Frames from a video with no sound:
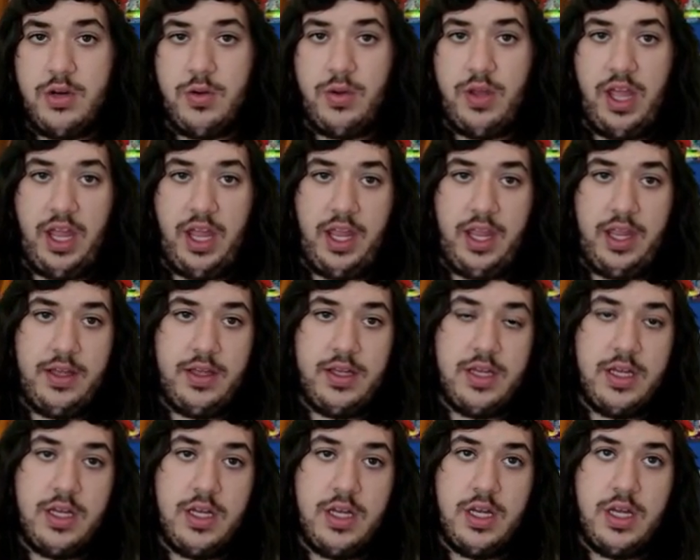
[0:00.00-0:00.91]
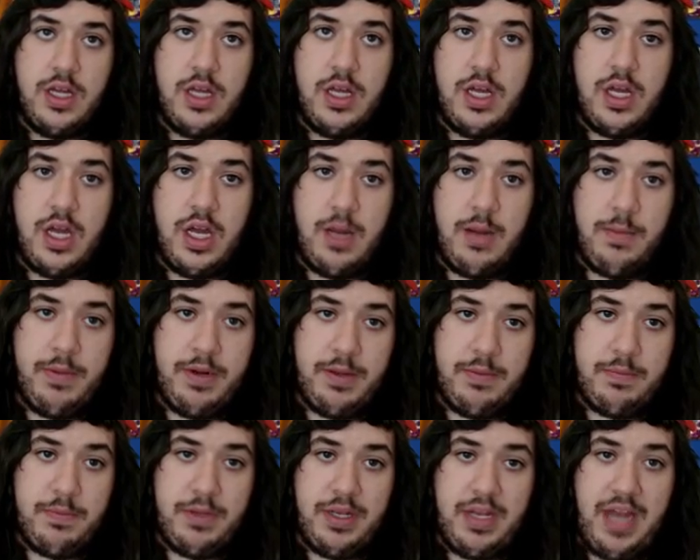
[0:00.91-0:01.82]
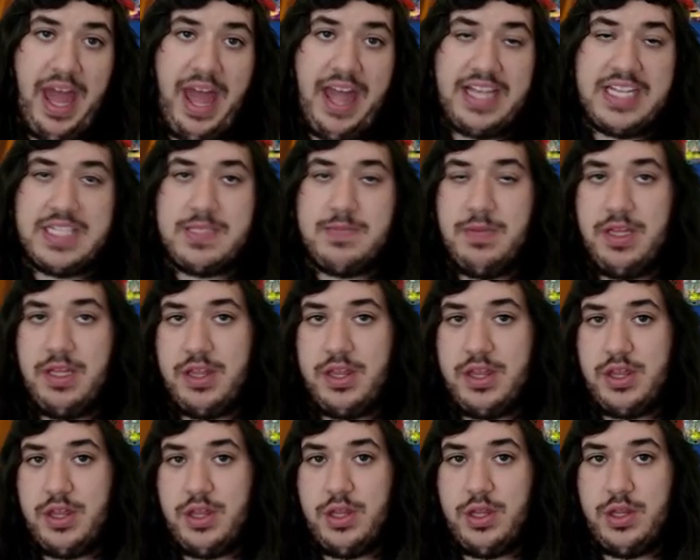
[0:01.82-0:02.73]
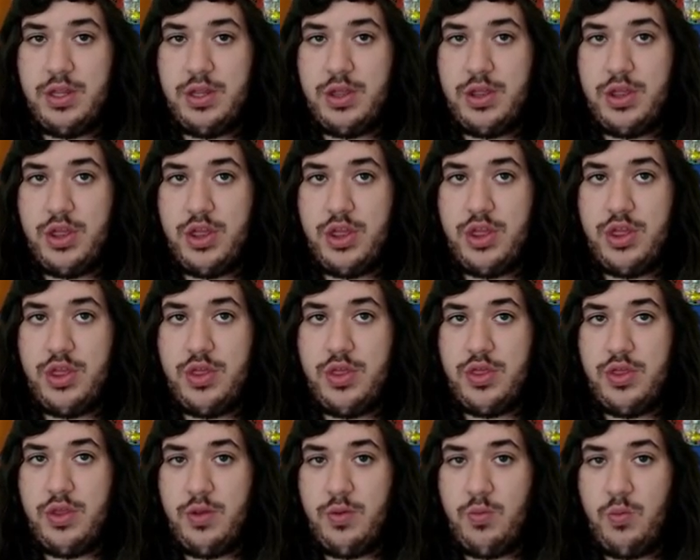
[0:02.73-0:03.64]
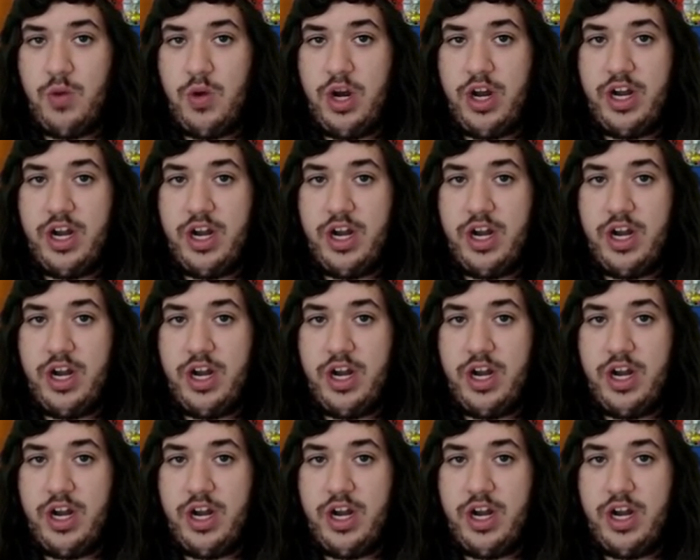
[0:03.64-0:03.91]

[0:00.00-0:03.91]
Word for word: Okay. I'm going to Blacksmith Fire